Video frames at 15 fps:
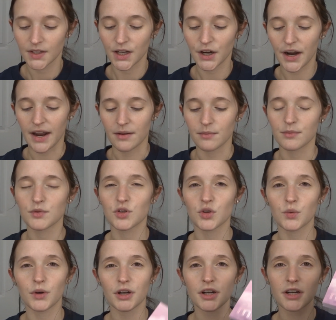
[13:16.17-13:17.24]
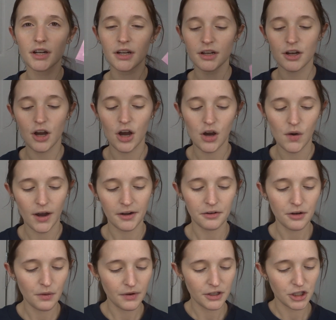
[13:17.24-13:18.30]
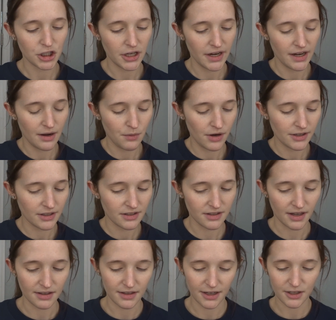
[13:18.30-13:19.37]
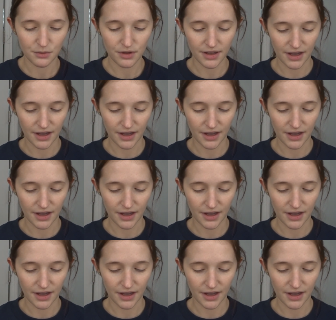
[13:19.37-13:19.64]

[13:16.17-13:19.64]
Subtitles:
okay, so we're gonna go, I don't know what shade I wanna set things with.